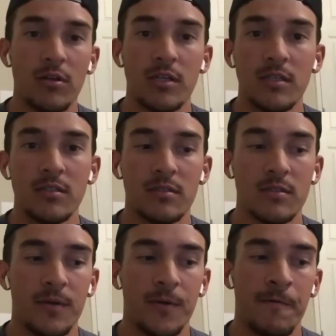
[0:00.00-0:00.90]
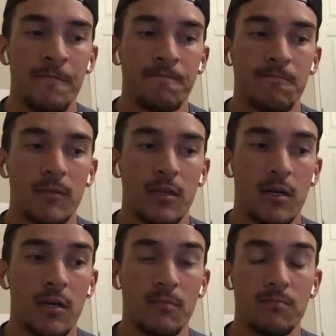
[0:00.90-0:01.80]
he is.
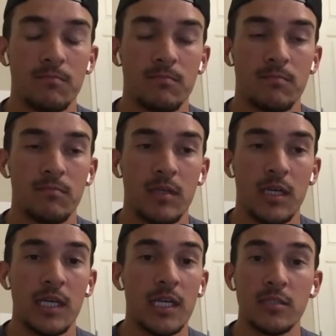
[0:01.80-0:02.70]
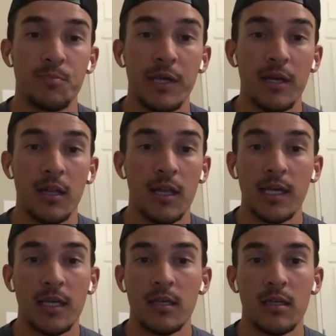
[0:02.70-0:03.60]
And he's big on
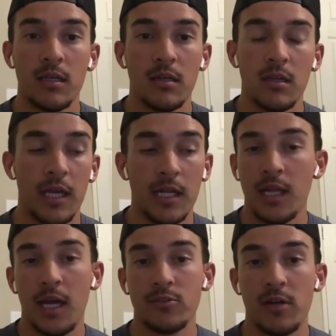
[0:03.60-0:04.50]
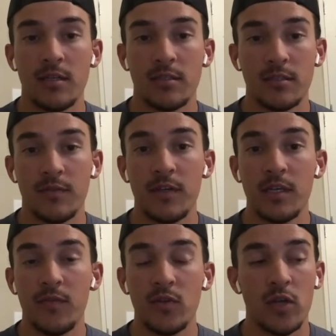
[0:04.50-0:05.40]
hitting line drives, because if
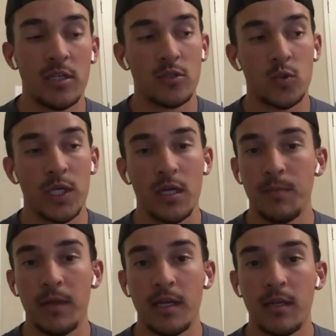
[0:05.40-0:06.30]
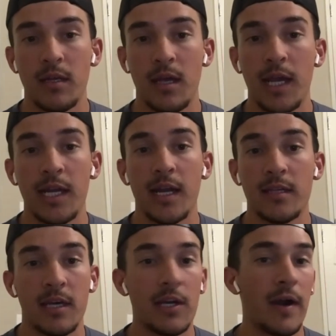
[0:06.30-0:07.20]
he tries to swing up, 8 out of
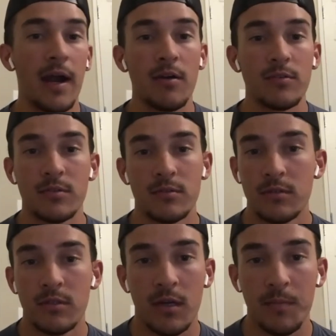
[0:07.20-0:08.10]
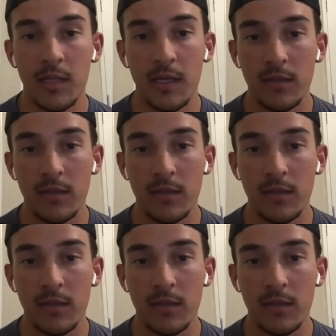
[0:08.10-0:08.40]
10 are outs. You know what I mean?